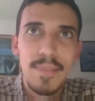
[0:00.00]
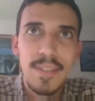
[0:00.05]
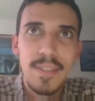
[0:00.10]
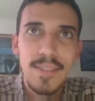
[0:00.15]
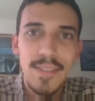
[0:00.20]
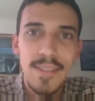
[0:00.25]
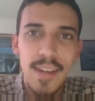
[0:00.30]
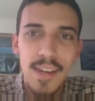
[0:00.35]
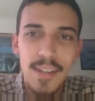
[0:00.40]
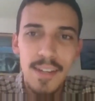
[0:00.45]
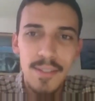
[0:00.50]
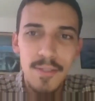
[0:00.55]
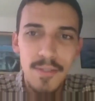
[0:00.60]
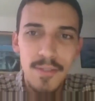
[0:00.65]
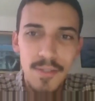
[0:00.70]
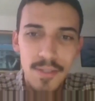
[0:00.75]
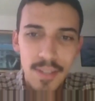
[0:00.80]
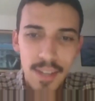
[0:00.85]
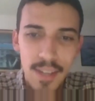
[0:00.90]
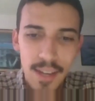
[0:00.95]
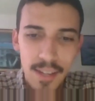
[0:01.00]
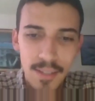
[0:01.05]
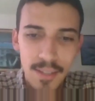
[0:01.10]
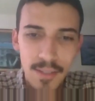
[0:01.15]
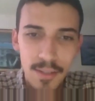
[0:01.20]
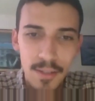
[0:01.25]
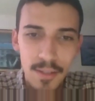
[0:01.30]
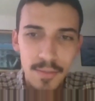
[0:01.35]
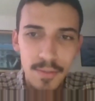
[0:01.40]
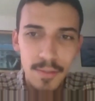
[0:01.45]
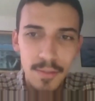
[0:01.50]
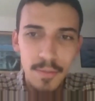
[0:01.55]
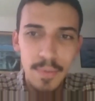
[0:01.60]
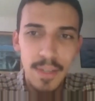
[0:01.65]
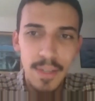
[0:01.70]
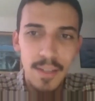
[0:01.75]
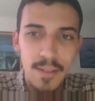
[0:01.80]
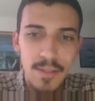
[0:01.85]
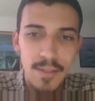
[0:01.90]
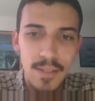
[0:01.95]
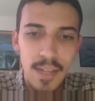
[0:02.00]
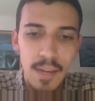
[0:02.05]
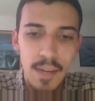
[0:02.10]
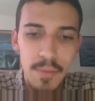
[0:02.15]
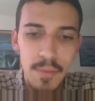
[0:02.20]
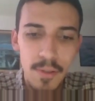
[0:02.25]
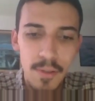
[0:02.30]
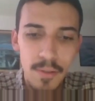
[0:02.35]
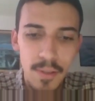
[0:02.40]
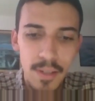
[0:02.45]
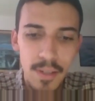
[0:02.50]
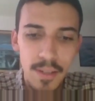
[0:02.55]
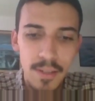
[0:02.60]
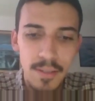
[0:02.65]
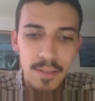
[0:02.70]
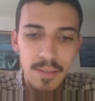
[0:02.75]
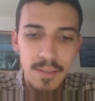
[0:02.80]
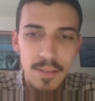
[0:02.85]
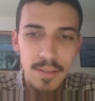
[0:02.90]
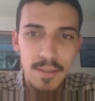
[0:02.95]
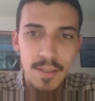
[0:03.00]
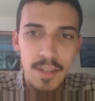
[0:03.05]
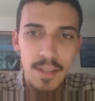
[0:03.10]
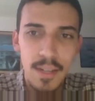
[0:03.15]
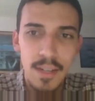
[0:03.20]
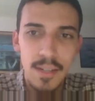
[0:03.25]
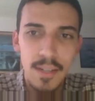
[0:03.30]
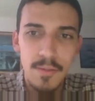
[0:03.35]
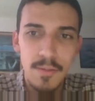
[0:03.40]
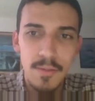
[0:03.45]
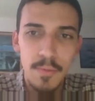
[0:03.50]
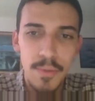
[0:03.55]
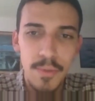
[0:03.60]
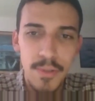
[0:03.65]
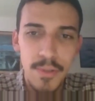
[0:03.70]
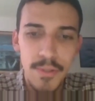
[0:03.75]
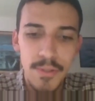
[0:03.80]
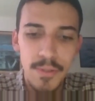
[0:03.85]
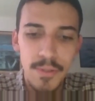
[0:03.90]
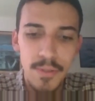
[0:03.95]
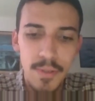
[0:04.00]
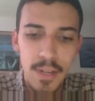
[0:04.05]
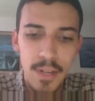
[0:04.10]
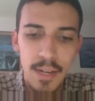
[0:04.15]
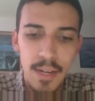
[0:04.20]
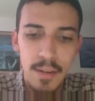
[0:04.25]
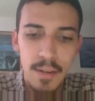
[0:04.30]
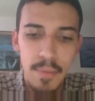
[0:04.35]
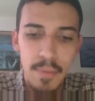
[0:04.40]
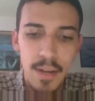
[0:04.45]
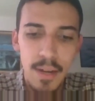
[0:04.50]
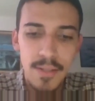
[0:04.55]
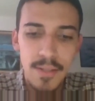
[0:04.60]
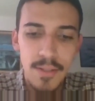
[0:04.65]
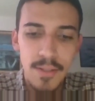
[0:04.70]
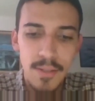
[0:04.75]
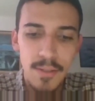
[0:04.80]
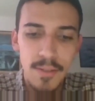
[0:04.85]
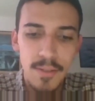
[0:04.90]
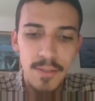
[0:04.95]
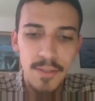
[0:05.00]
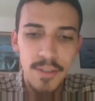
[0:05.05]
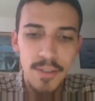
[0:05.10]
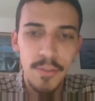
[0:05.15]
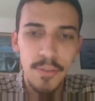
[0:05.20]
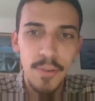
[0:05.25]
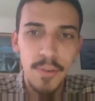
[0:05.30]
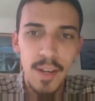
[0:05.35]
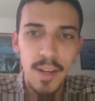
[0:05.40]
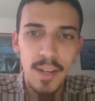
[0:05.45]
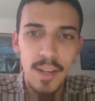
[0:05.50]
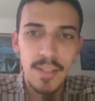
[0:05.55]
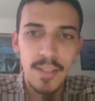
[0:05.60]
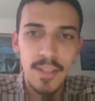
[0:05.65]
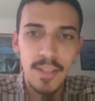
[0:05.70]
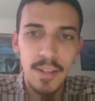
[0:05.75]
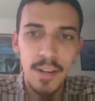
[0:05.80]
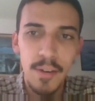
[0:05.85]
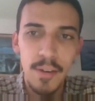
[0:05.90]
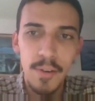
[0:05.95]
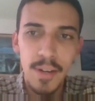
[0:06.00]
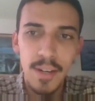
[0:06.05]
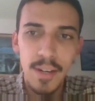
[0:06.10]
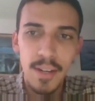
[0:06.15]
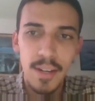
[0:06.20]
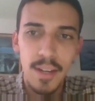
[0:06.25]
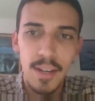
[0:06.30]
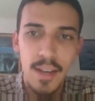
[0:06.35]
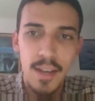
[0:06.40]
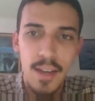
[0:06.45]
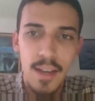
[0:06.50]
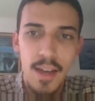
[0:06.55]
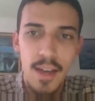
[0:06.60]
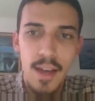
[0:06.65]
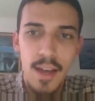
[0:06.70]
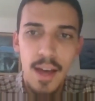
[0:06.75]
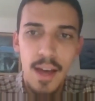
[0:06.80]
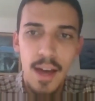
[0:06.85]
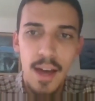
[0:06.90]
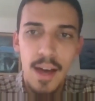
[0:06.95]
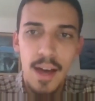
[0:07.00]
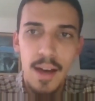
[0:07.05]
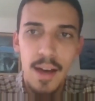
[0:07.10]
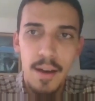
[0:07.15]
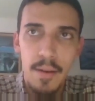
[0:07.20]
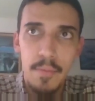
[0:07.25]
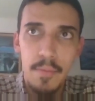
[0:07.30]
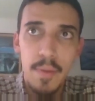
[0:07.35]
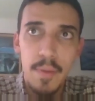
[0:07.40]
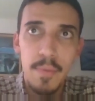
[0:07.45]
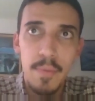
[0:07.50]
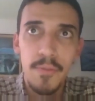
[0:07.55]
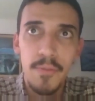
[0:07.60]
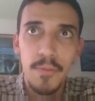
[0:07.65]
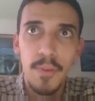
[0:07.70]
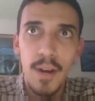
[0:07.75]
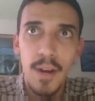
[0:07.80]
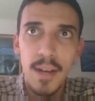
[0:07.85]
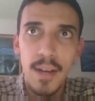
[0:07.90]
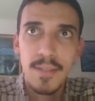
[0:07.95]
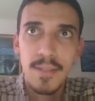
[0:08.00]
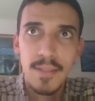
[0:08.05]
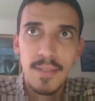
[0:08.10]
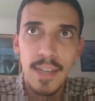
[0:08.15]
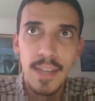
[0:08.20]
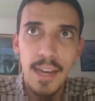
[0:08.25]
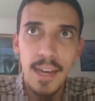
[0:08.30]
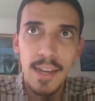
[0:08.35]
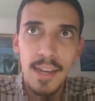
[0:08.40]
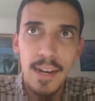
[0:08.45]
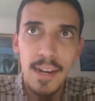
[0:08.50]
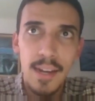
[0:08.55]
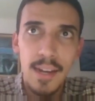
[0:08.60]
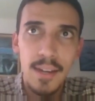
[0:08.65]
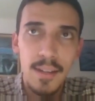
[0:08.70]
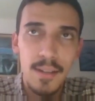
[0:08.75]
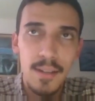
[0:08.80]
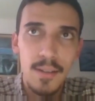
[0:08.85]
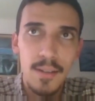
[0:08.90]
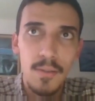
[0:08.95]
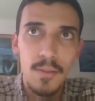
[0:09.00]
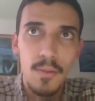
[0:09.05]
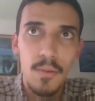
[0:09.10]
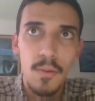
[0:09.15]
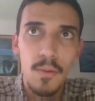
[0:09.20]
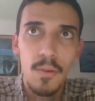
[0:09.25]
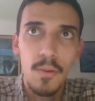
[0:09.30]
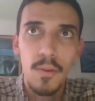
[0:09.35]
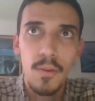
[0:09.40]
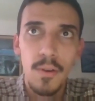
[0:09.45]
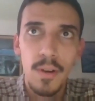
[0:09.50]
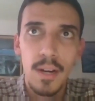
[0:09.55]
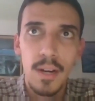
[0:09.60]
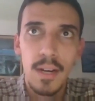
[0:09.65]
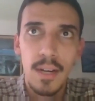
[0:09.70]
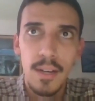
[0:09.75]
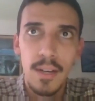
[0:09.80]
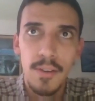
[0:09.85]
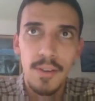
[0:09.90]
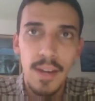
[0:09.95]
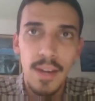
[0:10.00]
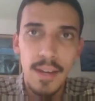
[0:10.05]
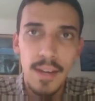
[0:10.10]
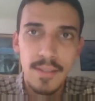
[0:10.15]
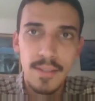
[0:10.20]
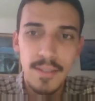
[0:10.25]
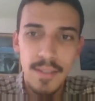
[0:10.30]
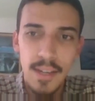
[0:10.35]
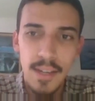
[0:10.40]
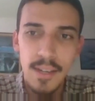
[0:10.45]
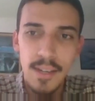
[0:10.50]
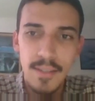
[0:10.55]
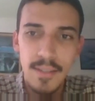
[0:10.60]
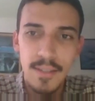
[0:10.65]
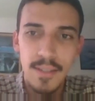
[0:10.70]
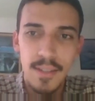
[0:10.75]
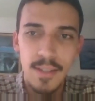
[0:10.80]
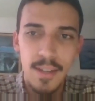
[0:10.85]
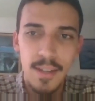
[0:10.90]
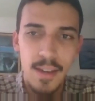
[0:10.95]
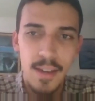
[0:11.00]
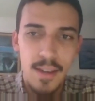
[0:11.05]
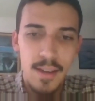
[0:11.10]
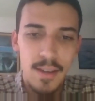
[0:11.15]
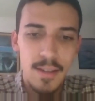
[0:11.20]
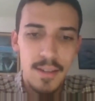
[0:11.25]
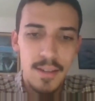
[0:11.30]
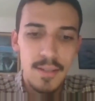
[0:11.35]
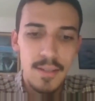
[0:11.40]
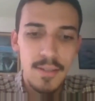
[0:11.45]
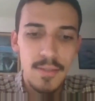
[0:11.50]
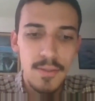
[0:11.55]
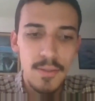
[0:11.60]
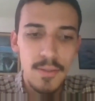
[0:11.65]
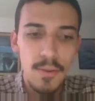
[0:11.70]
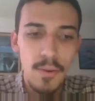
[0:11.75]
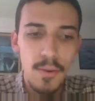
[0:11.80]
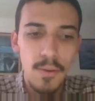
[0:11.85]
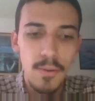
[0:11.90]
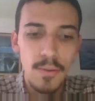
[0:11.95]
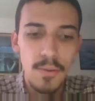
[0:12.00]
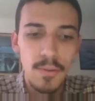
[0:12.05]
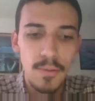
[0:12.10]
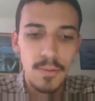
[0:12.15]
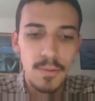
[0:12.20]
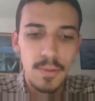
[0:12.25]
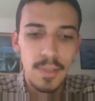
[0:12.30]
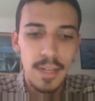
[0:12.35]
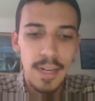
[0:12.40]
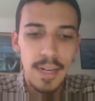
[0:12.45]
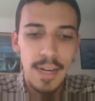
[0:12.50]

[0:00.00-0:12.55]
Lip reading: decided to take TOEFL because I'm looking to pursue a master degree in engineering, maybe in France, Canada, or United States. The